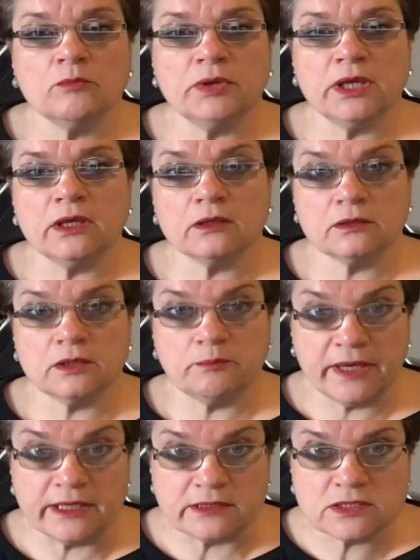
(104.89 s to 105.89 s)
being the
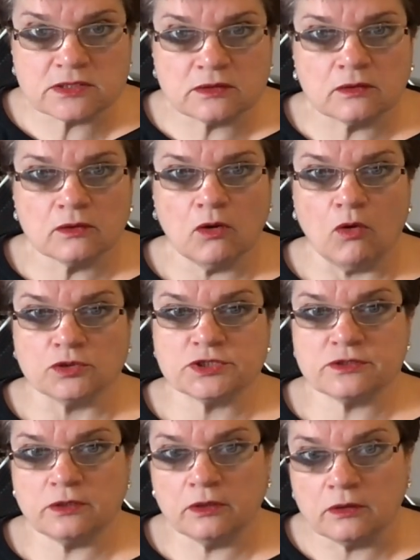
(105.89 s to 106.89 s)
best or
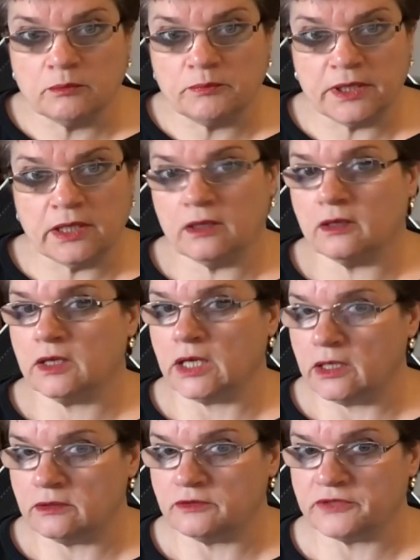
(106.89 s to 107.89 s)
still being
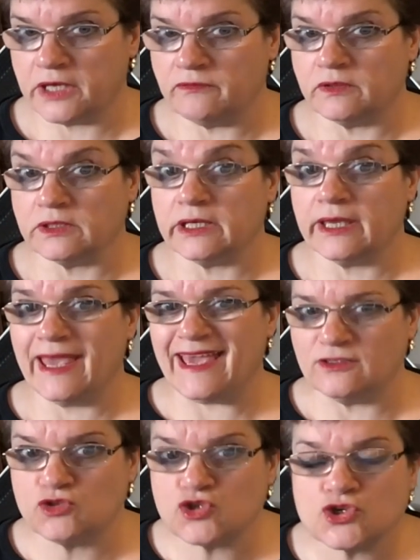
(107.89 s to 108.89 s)
kind of having the
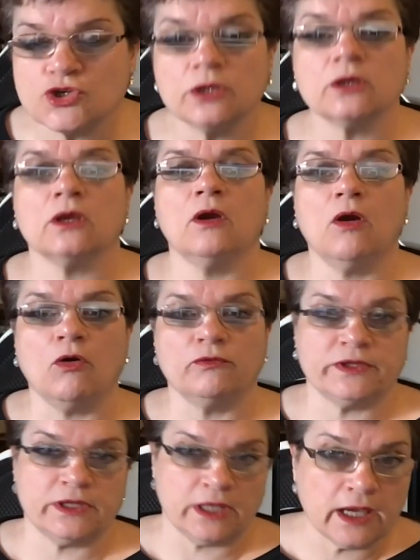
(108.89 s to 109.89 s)
edge
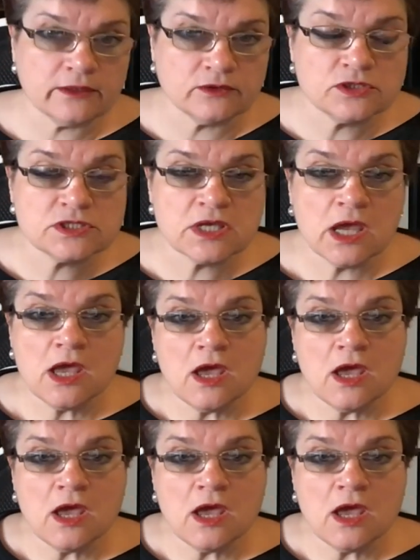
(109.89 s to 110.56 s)
over the others.